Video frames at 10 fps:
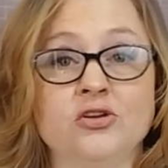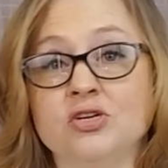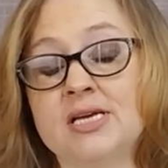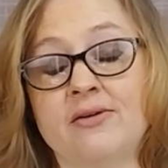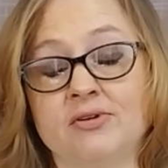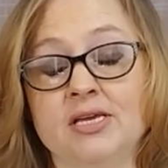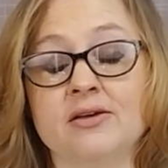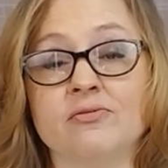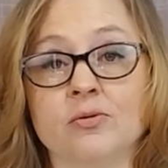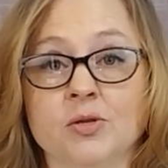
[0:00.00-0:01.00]
You just have to
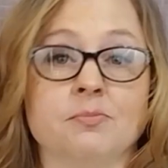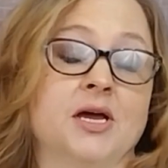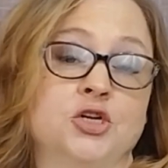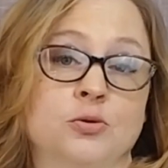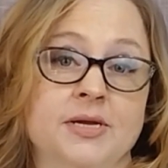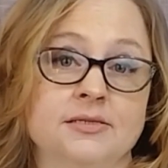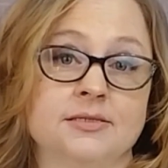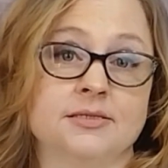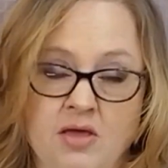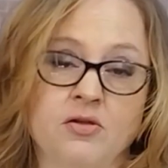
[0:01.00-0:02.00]
give them the
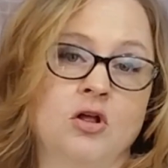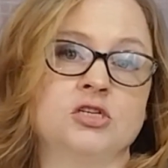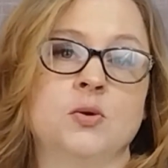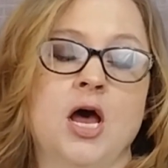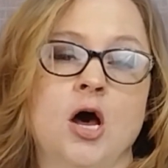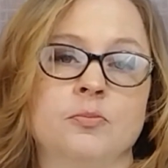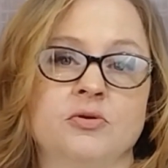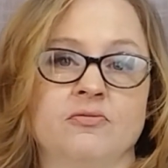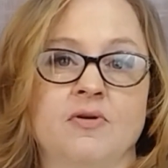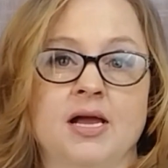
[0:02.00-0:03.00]
measurements, and they'll also help
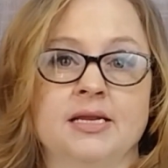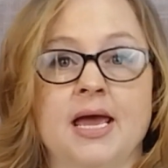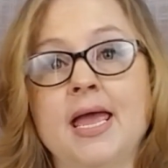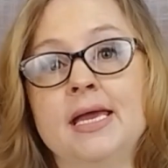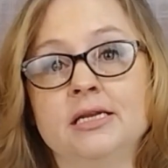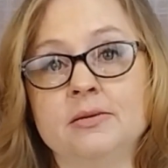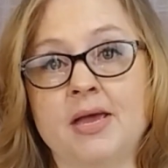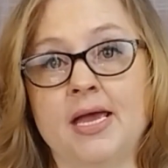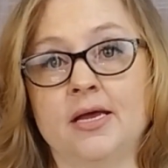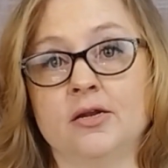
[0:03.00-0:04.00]
you find a
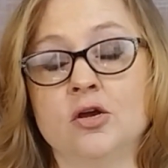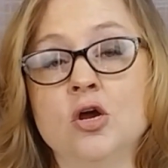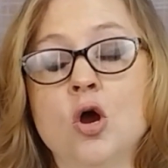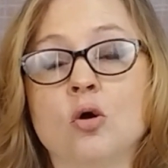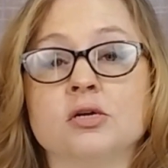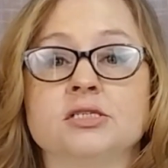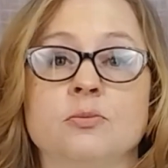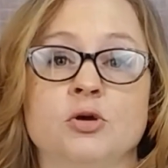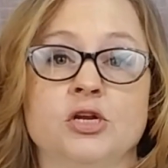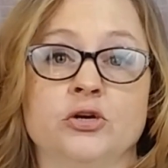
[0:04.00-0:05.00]
handyman or
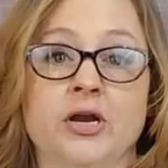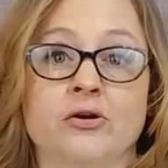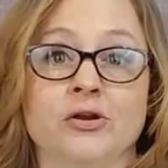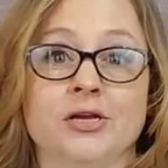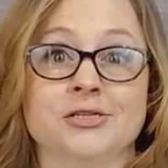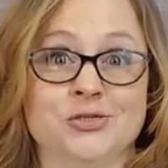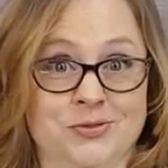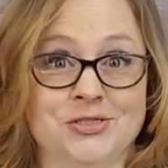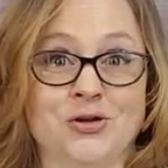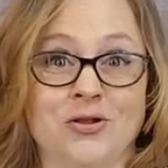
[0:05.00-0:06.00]
someone in your area to
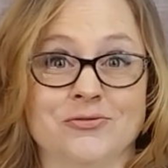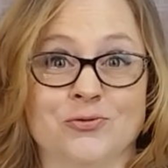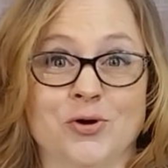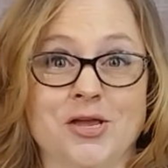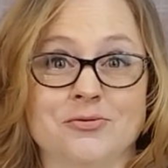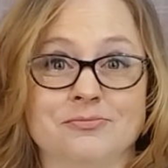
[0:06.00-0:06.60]
install it for you.